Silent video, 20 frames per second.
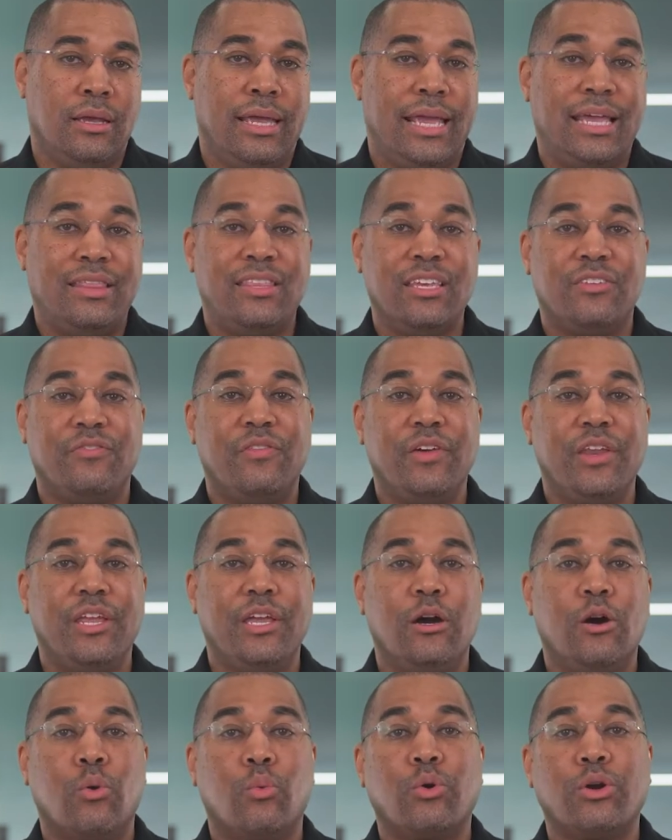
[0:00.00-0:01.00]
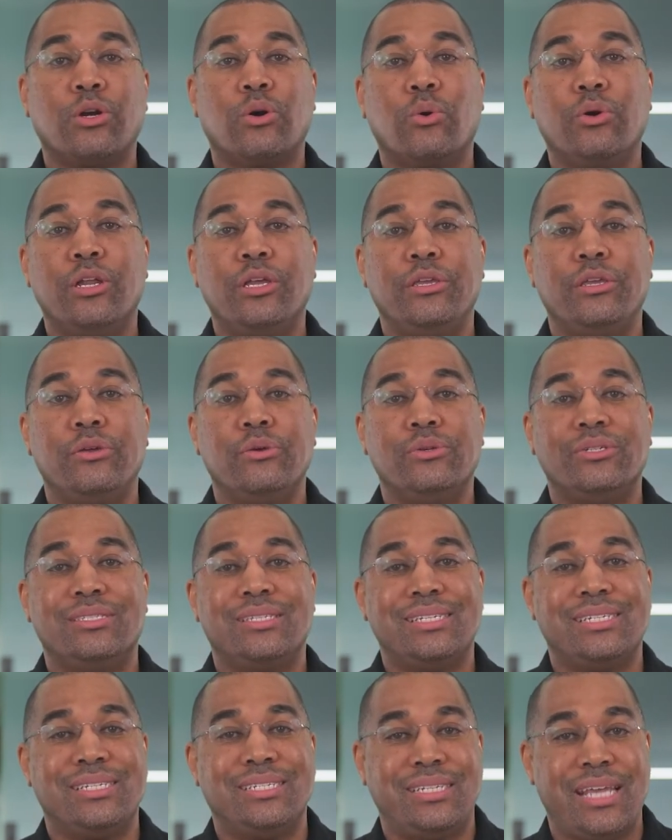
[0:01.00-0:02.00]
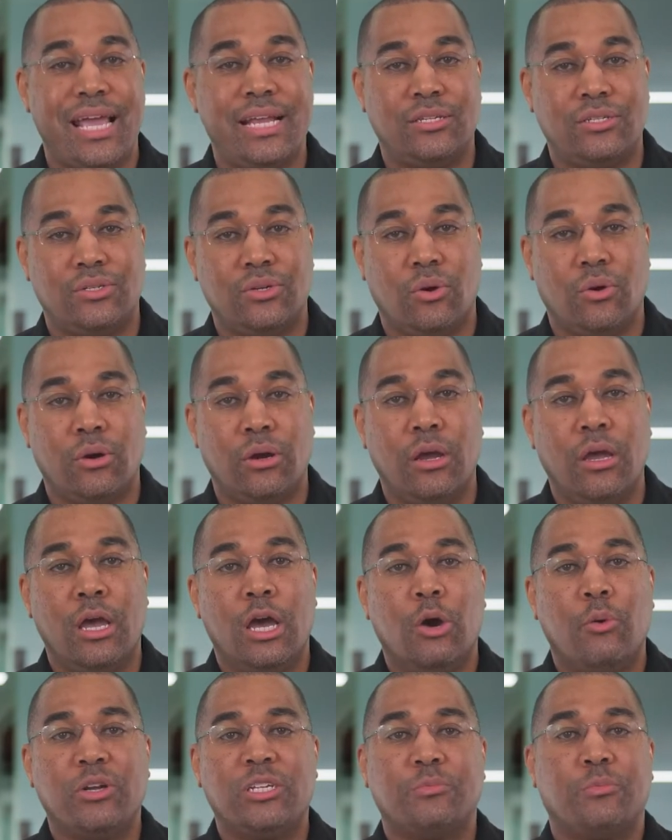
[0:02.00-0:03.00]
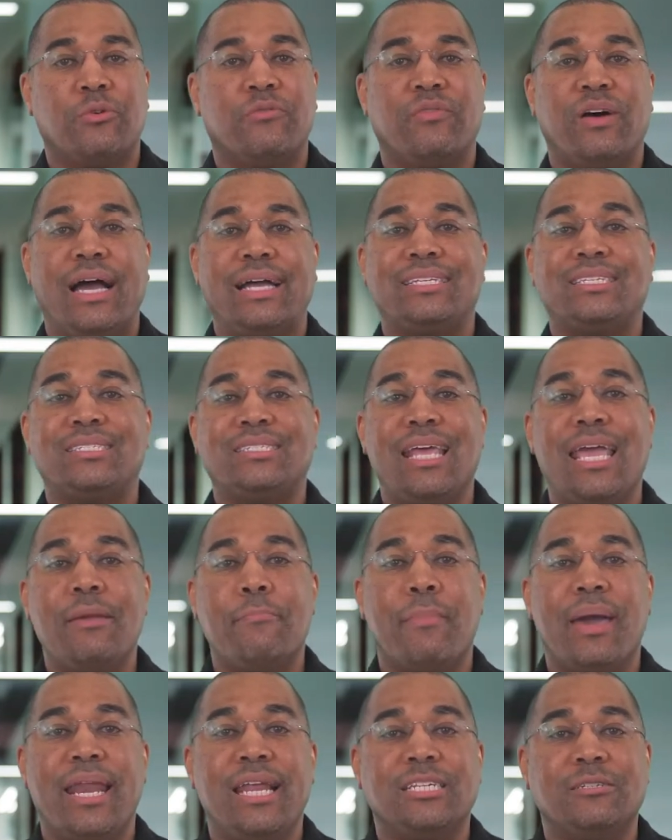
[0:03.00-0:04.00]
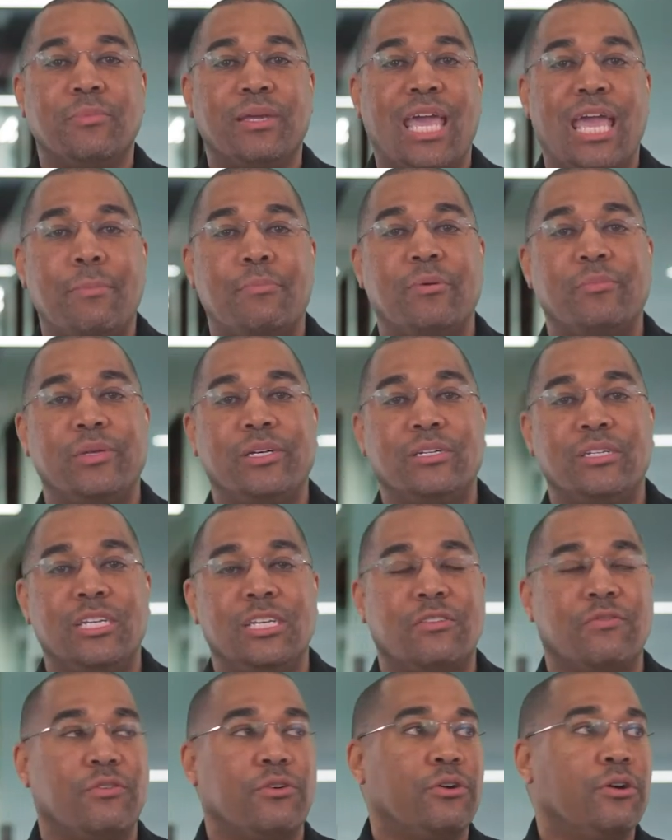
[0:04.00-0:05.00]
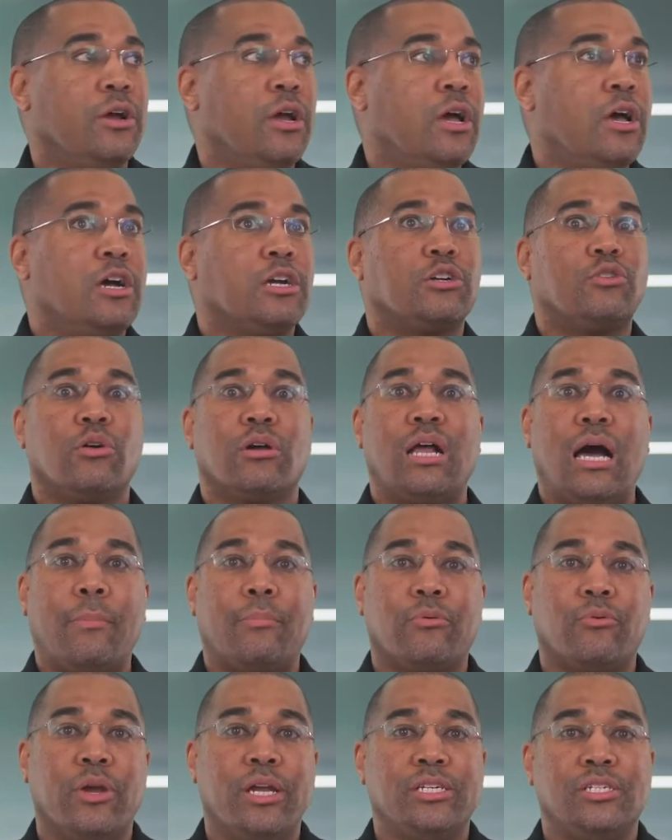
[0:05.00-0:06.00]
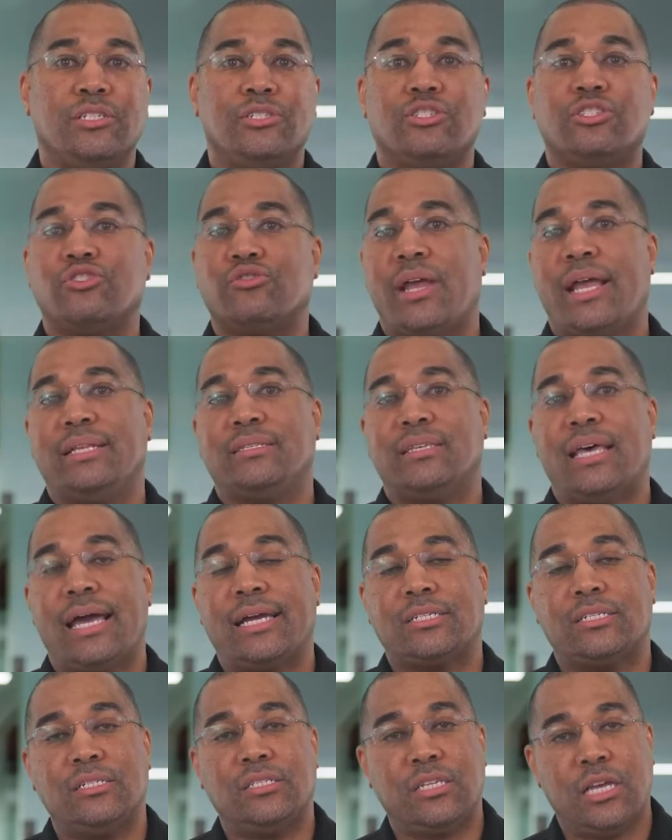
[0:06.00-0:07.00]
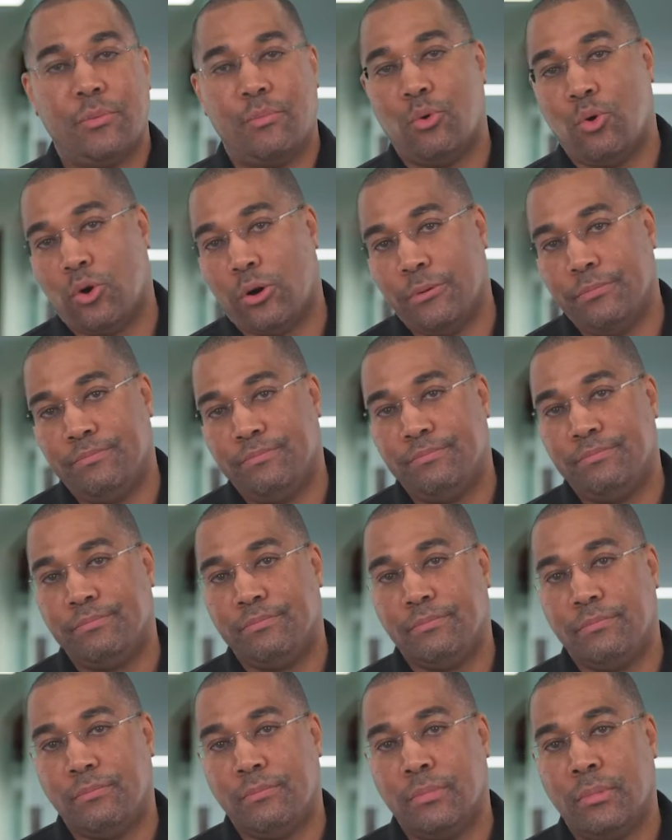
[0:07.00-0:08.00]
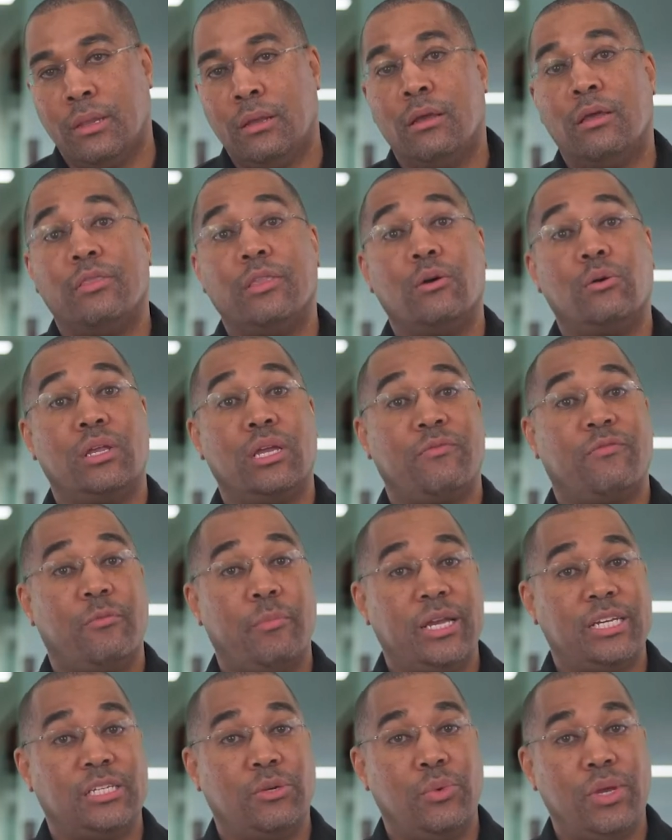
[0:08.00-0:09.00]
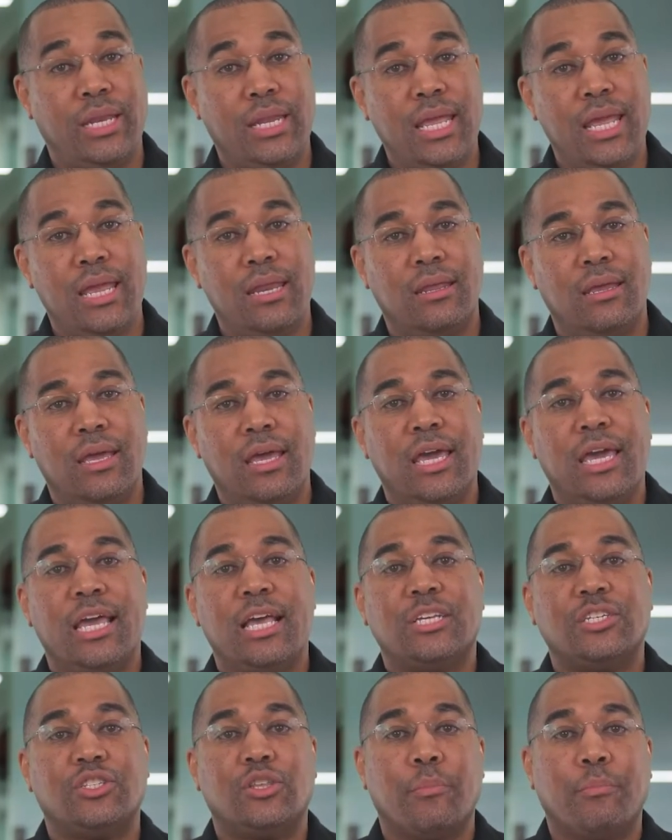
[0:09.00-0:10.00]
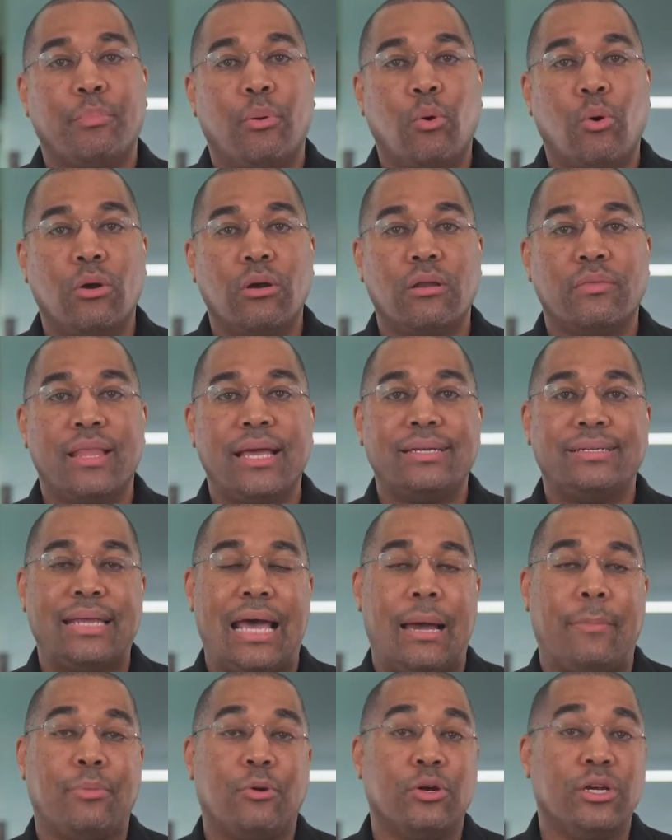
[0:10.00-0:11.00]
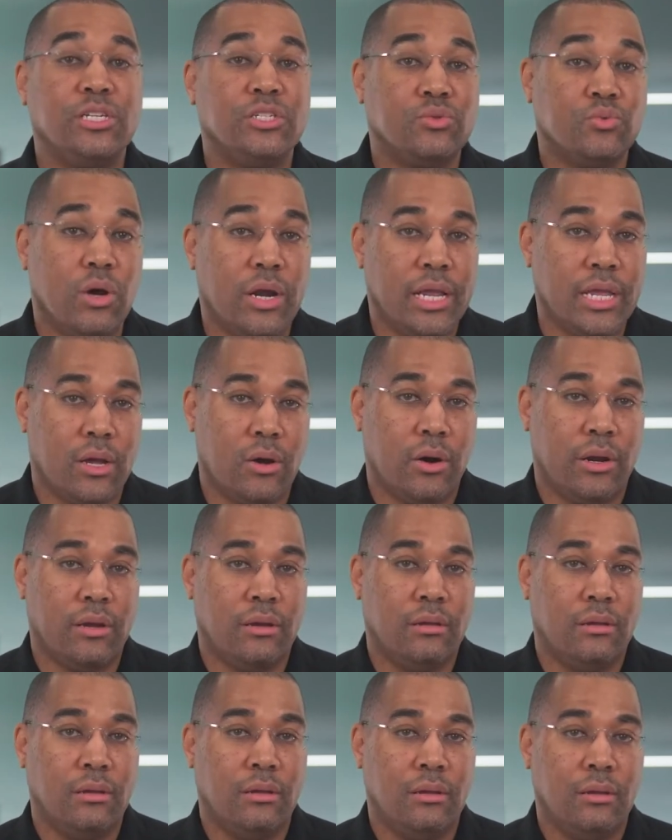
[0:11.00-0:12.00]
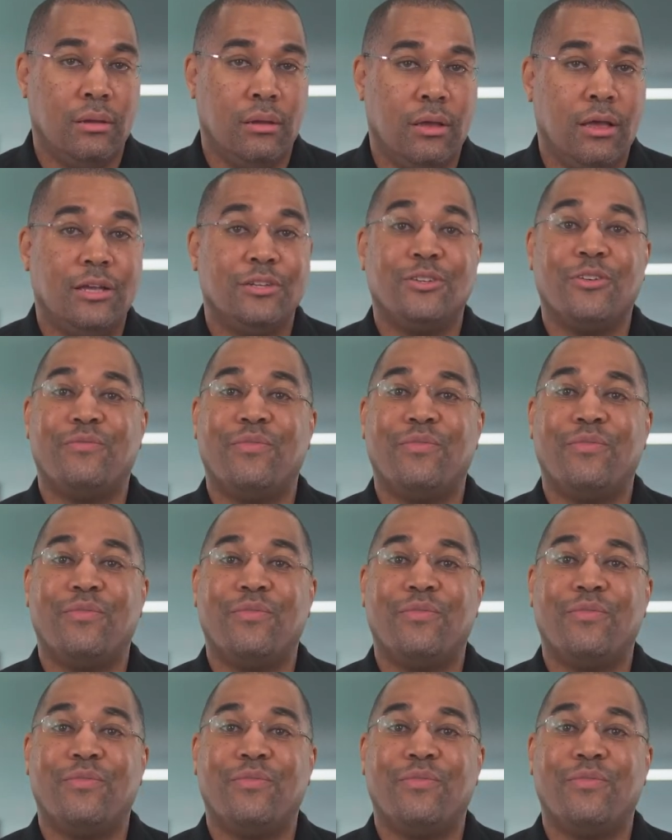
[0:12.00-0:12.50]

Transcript: In this video, we're going to use the State Store, which provides state management capabilities for C R U D operations, transactions, and more. The only information we need is the port that Dapr is running on. To